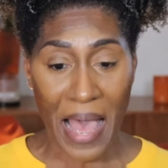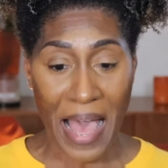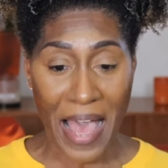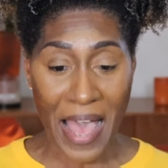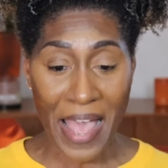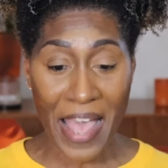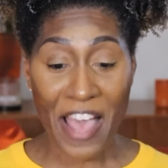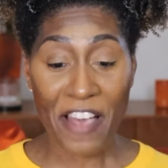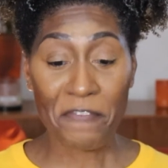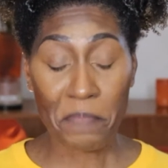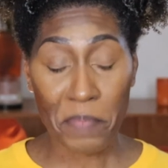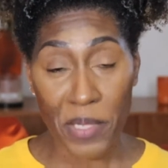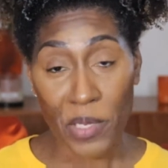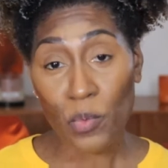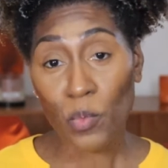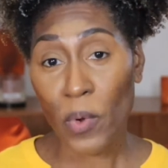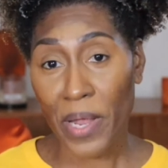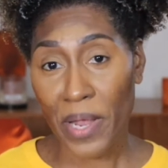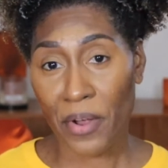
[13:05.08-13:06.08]
I have
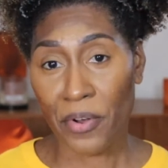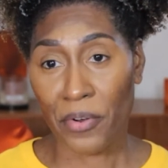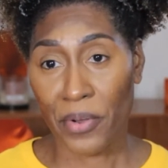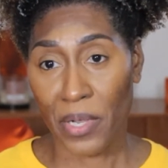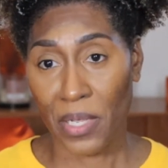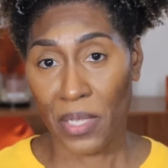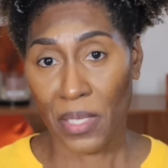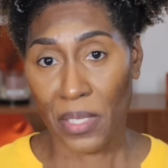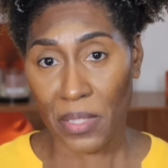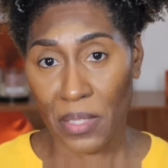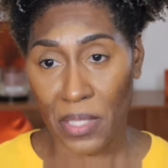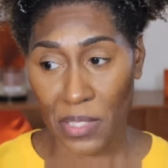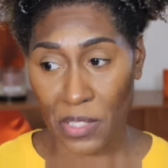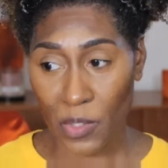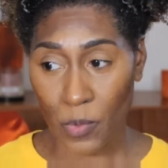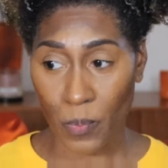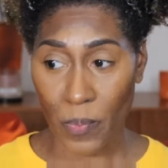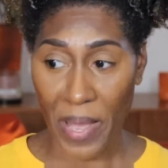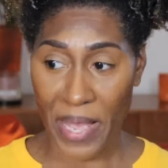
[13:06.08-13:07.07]
been wearing
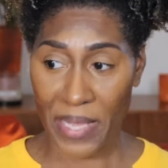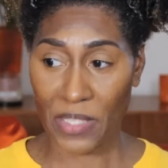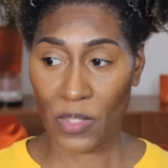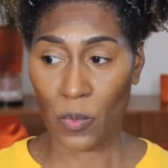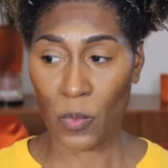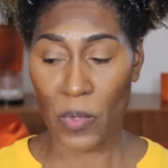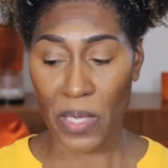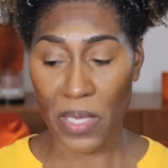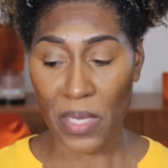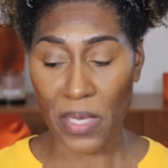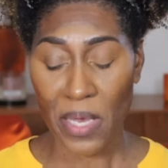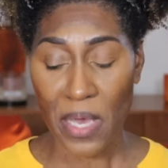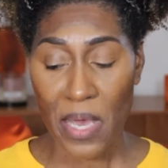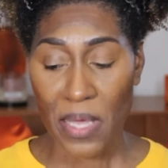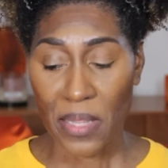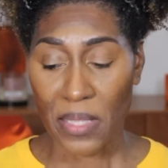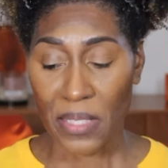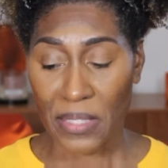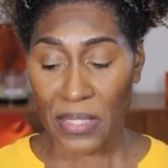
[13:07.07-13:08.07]
this past week
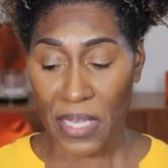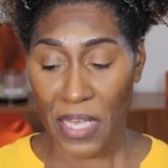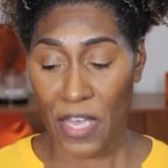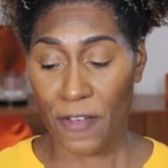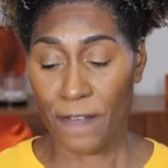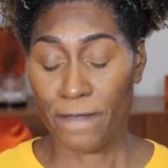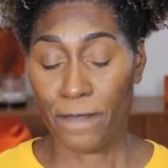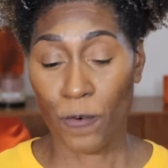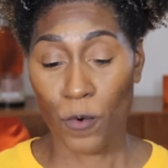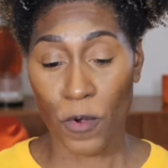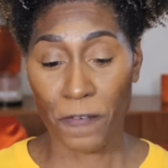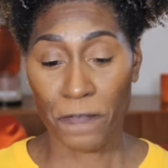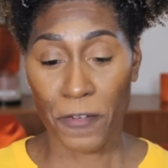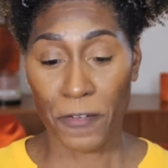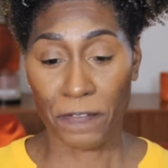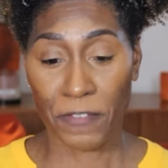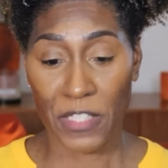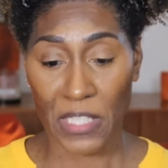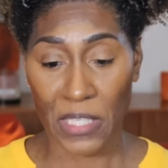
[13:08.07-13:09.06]
the tan
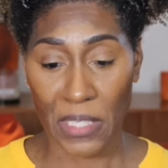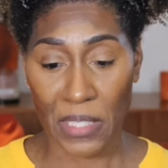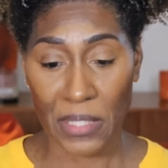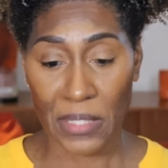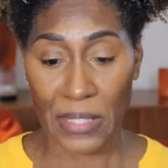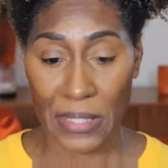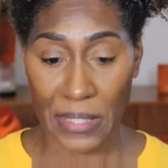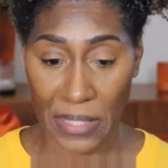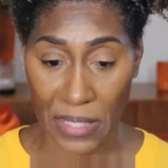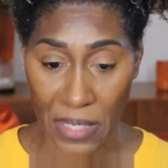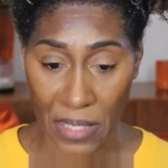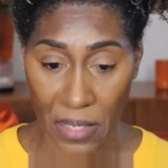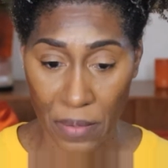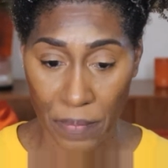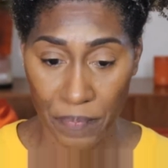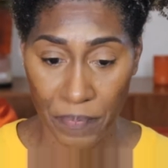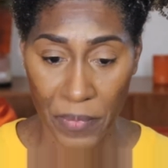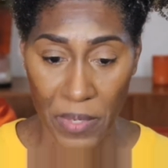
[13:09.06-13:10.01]
415C.